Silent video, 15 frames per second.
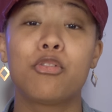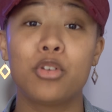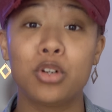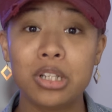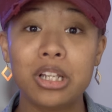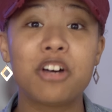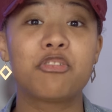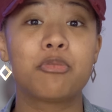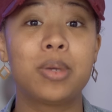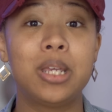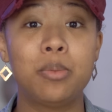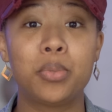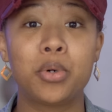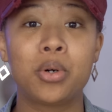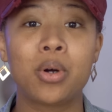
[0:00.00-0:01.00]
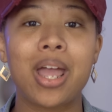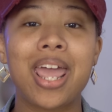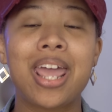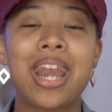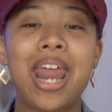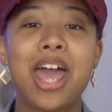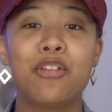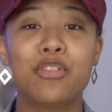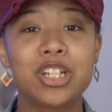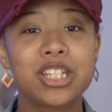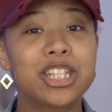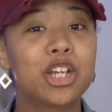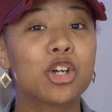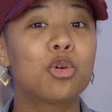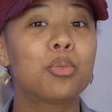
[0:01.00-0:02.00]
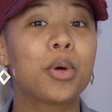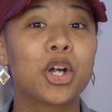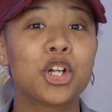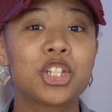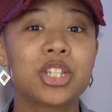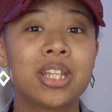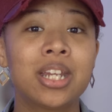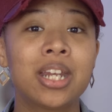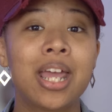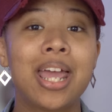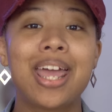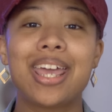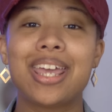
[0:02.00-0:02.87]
full of people and every single person